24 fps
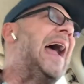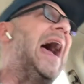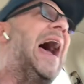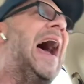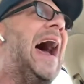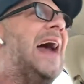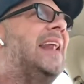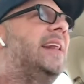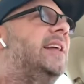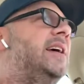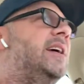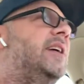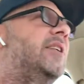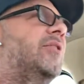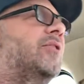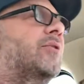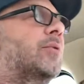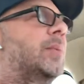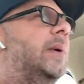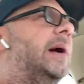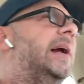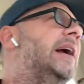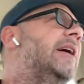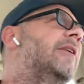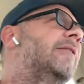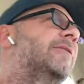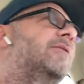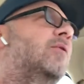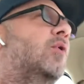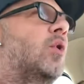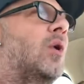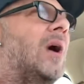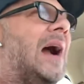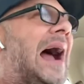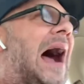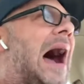adding 3 or
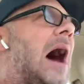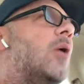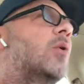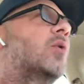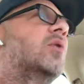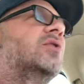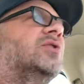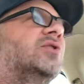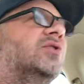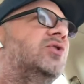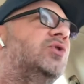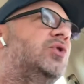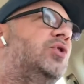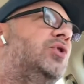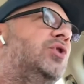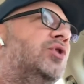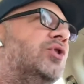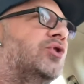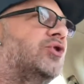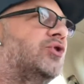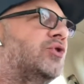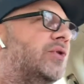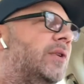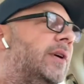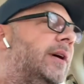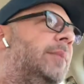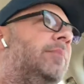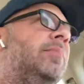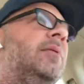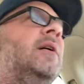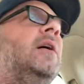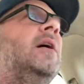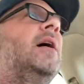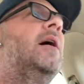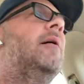4 hours to your trip